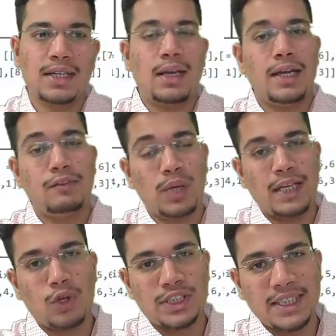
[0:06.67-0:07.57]
And if you
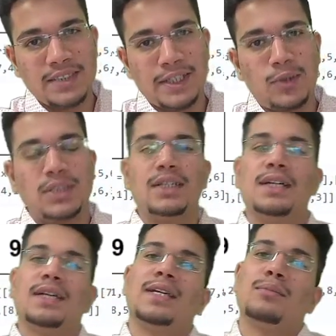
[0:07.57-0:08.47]
like watching these videos,
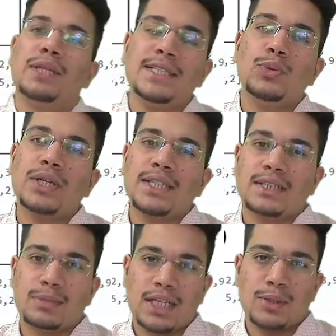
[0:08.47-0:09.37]
then please do consider
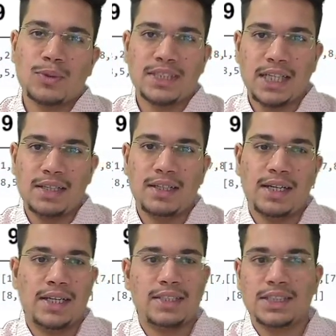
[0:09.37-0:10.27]
subscribing to this channel,
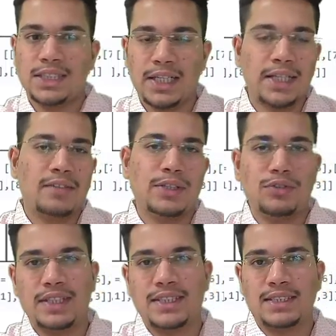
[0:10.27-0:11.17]
and sharing it with your
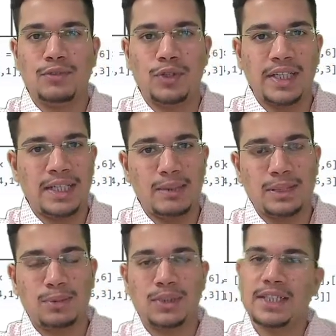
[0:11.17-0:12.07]
friends would really help
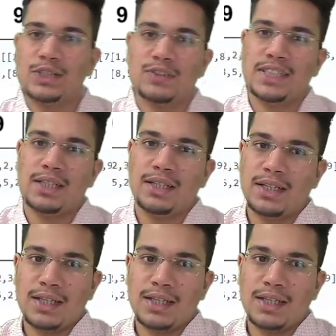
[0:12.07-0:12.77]
support the reach of this channel.